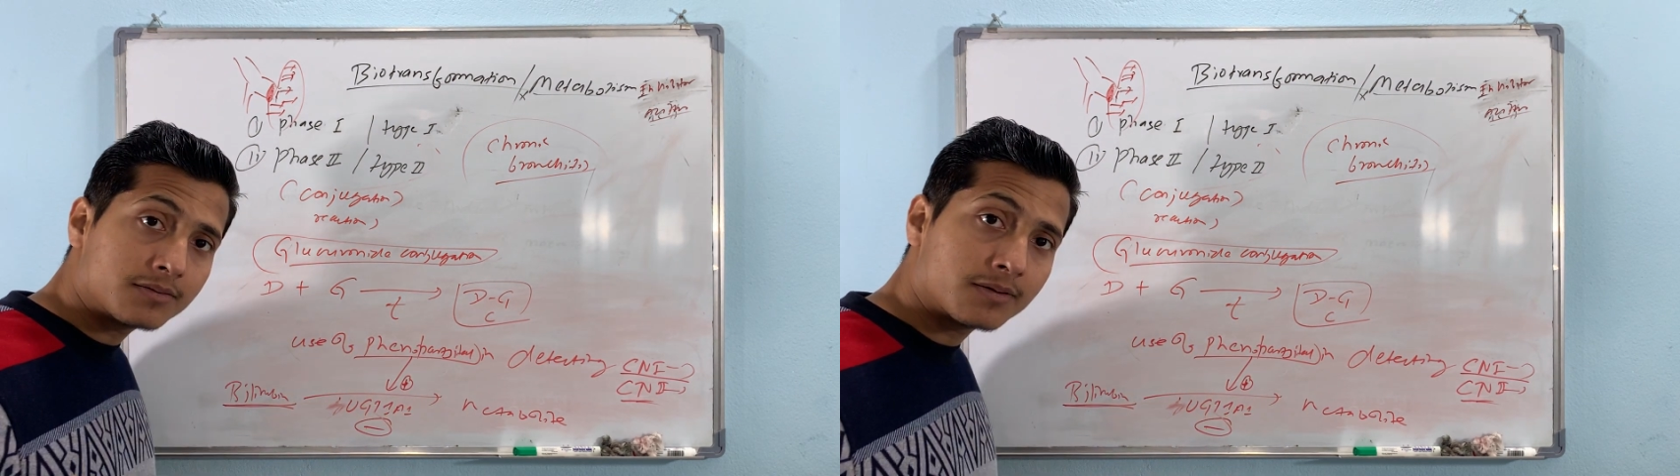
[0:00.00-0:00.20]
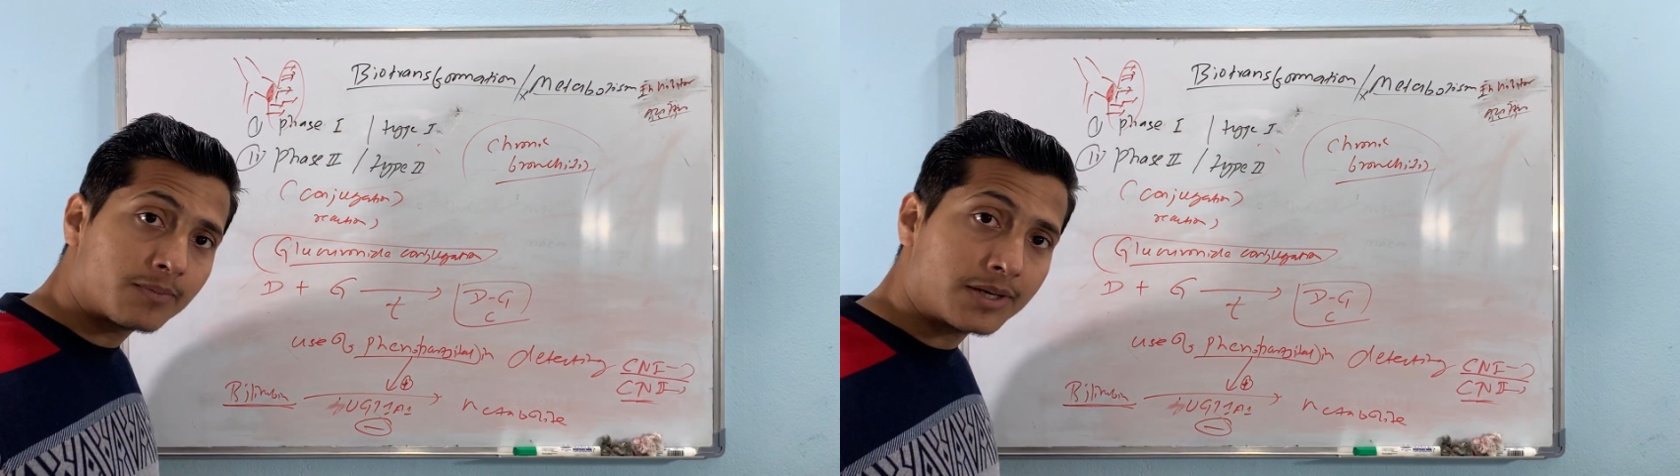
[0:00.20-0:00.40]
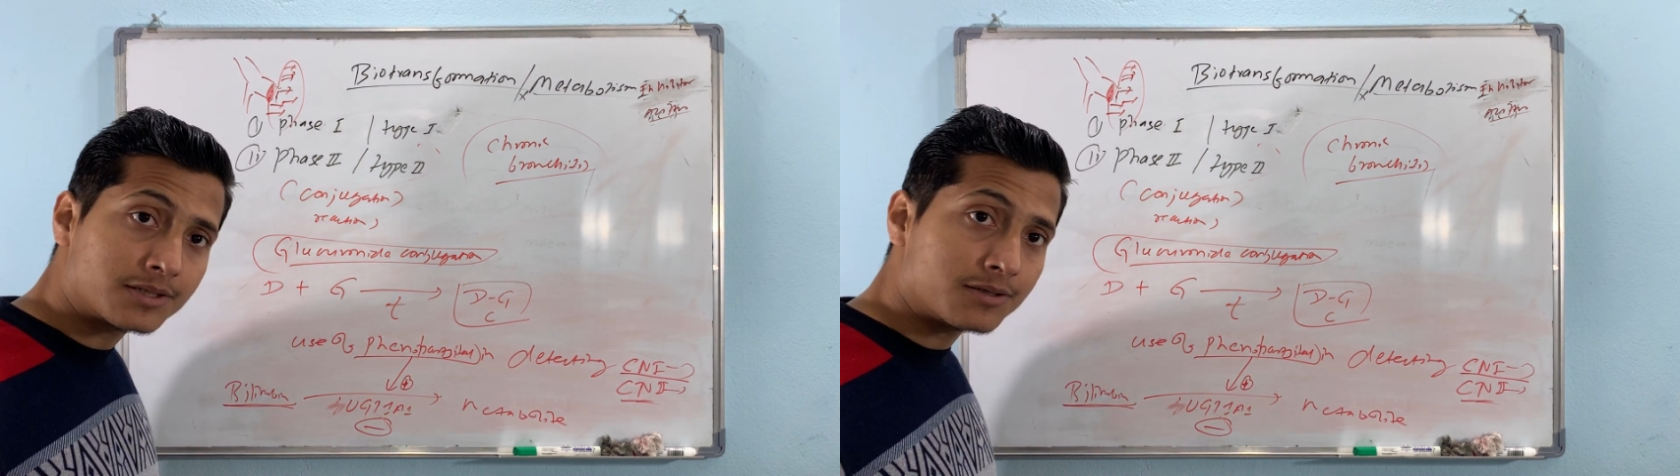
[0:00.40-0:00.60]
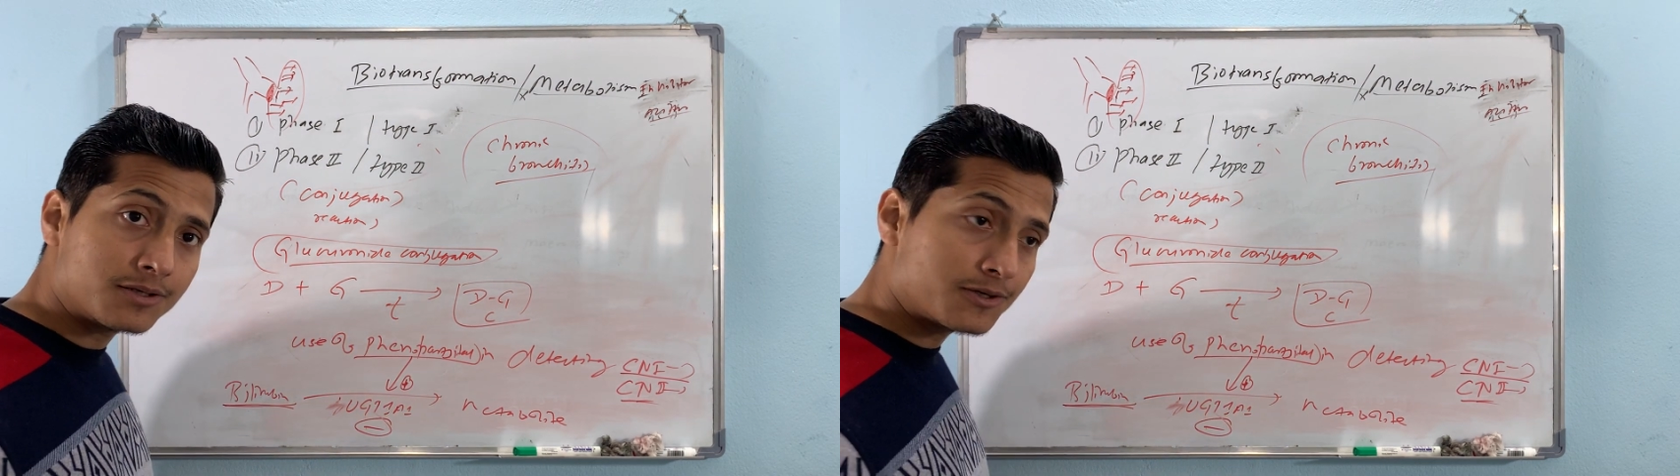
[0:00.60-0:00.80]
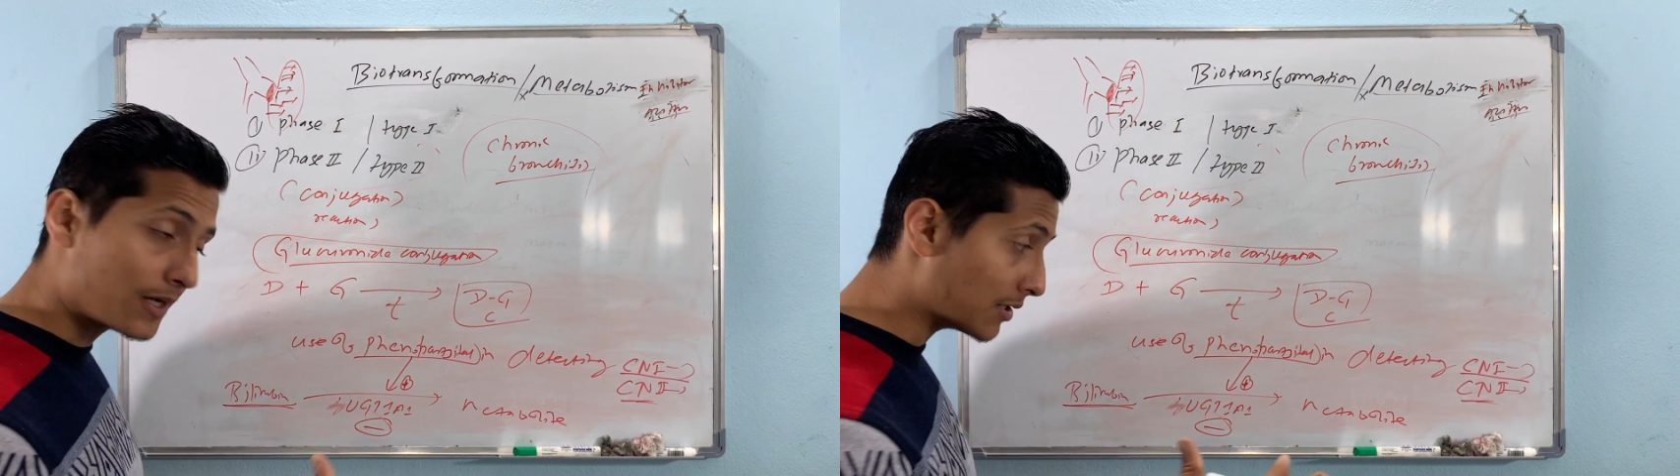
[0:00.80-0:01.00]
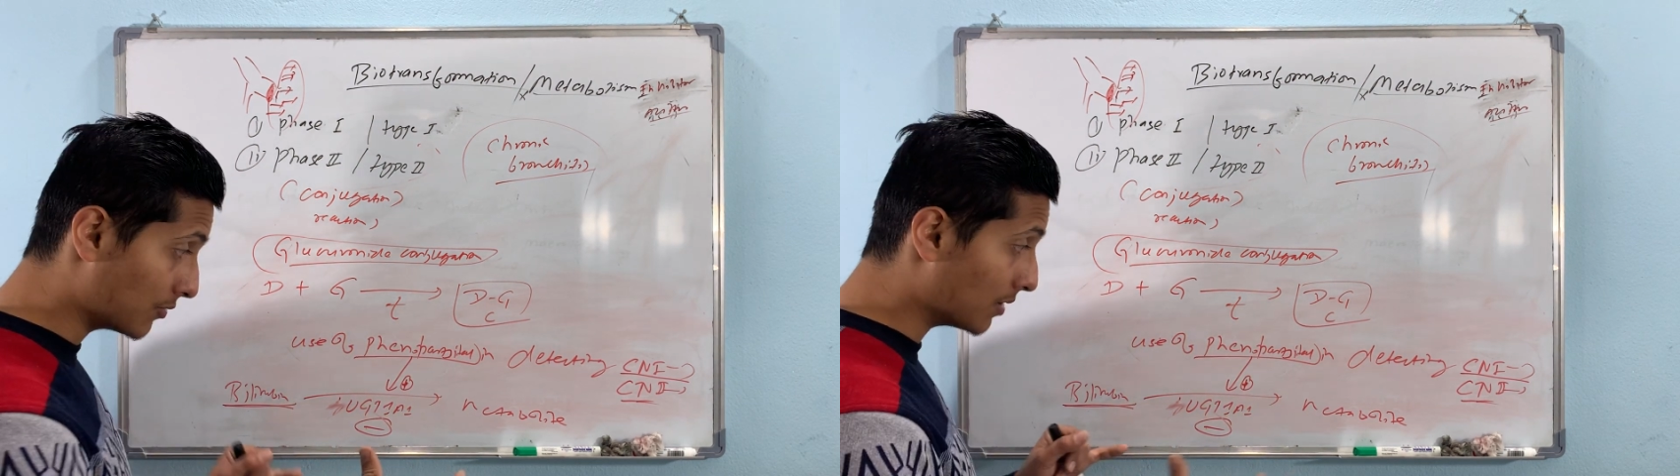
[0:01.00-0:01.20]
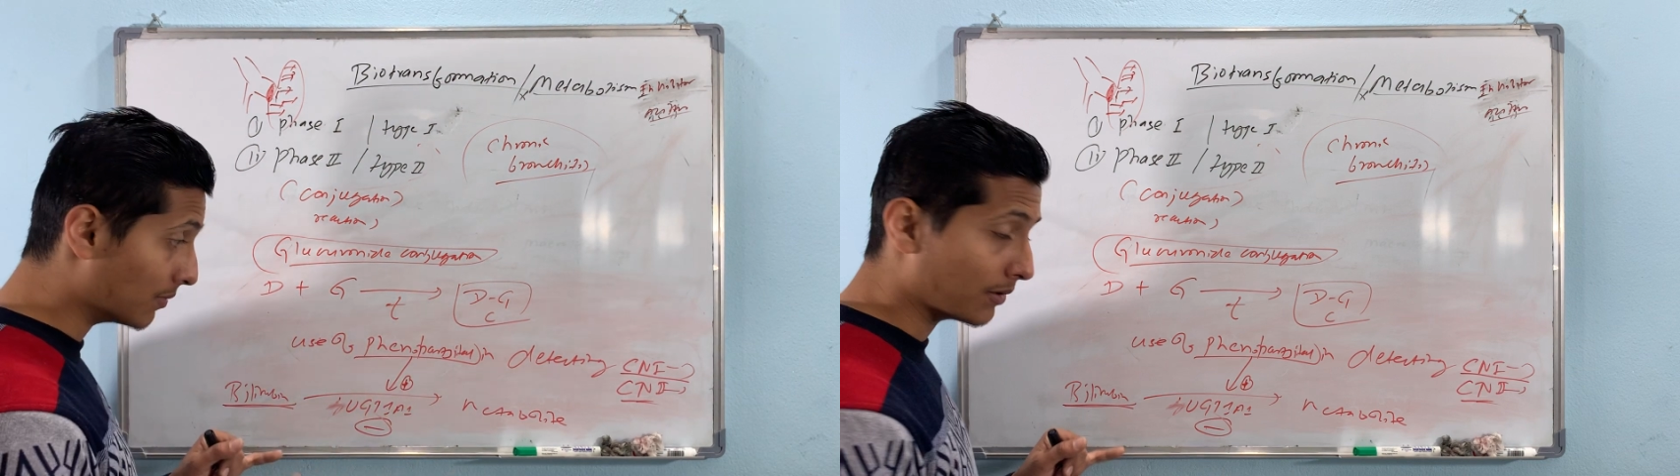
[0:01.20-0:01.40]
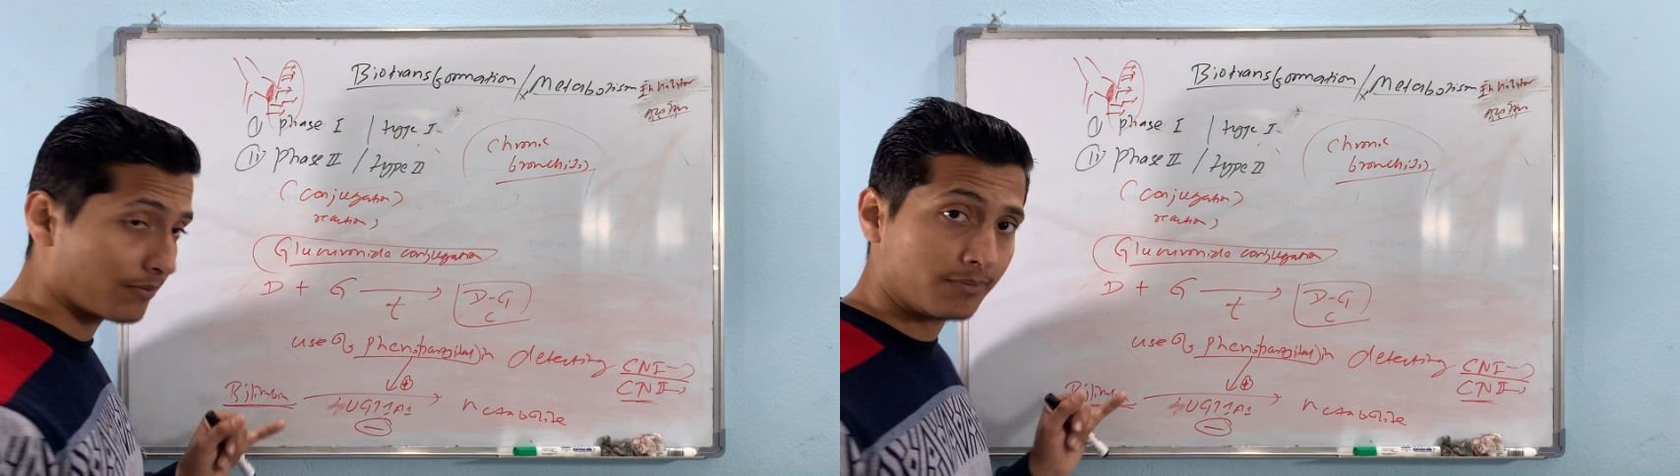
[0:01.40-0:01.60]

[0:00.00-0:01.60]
the patient to get rid of the